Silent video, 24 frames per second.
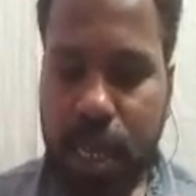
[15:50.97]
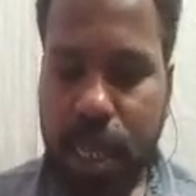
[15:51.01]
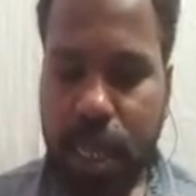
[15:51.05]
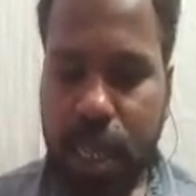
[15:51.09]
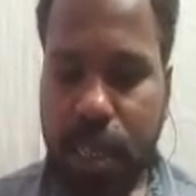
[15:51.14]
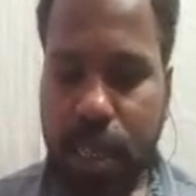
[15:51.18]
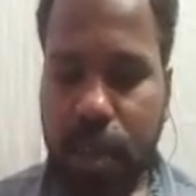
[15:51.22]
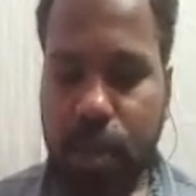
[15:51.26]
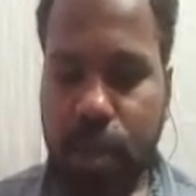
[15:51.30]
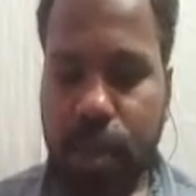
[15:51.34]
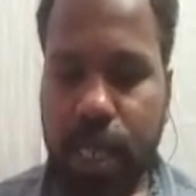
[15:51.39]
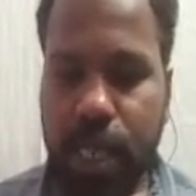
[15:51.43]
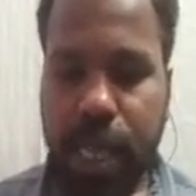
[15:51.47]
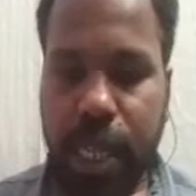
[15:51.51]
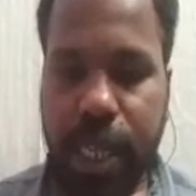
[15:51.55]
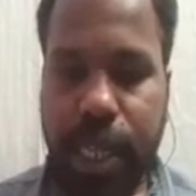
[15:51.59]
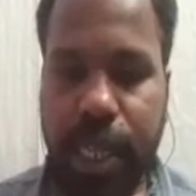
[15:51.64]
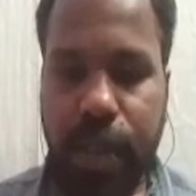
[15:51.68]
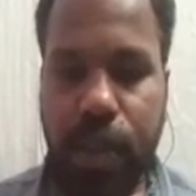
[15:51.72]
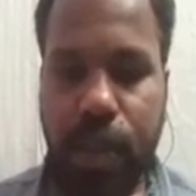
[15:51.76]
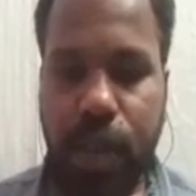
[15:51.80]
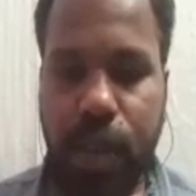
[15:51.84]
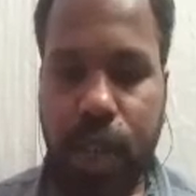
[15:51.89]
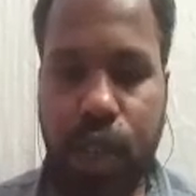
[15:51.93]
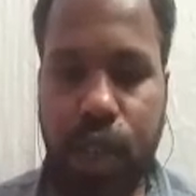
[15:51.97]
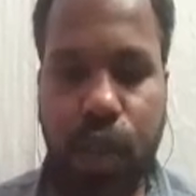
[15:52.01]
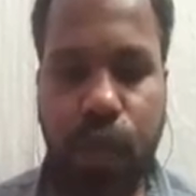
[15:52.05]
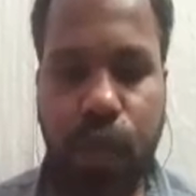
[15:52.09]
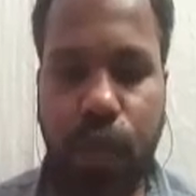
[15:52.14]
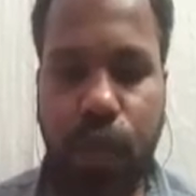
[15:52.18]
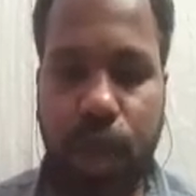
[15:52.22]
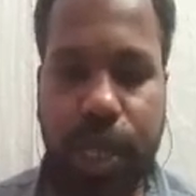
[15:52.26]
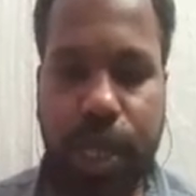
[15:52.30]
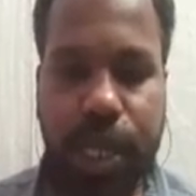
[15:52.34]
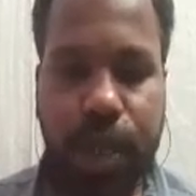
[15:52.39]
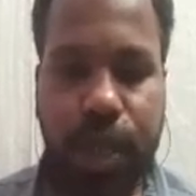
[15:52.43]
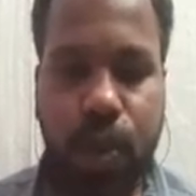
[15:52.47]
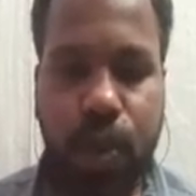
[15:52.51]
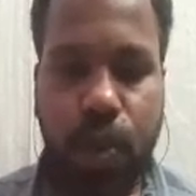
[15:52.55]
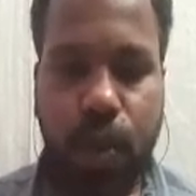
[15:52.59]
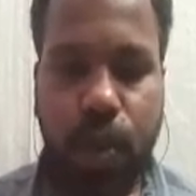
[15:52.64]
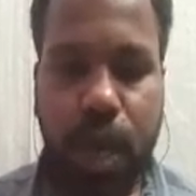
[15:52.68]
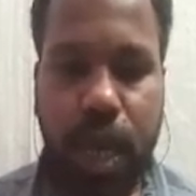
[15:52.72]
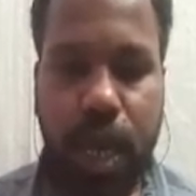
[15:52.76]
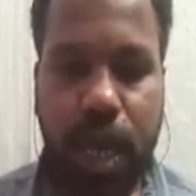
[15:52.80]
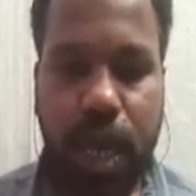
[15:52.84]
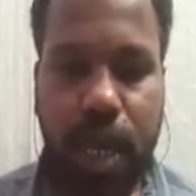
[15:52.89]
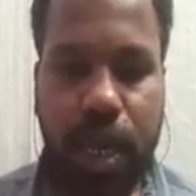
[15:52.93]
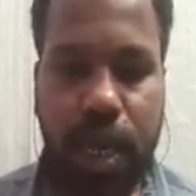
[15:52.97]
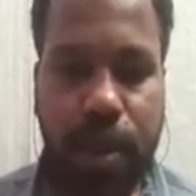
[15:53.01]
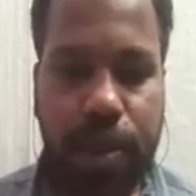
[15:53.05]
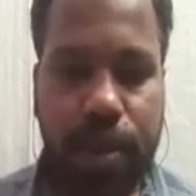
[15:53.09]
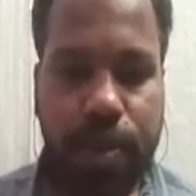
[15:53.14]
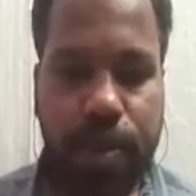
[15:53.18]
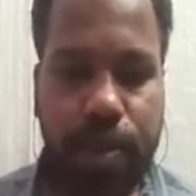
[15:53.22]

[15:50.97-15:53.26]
Random state equals to 42. Okay.